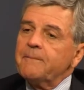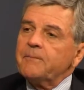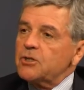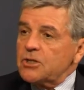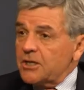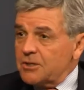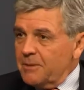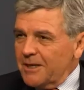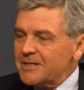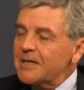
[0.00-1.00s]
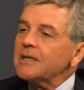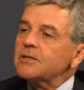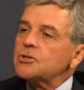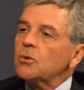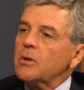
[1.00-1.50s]
It just doesn't make
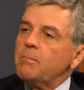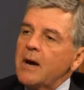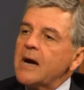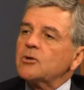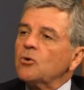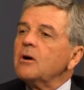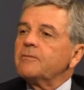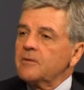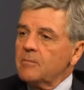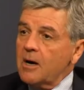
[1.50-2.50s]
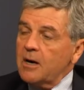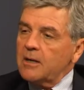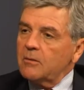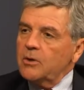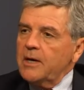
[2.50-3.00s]
sense. So we backed off the
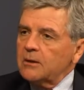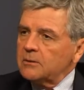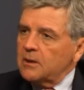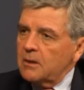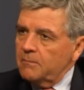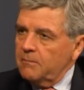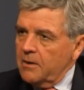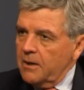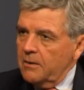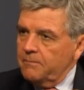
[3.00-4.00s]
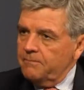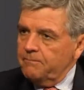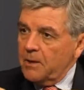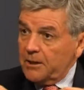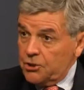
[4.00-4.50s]
market. We held our market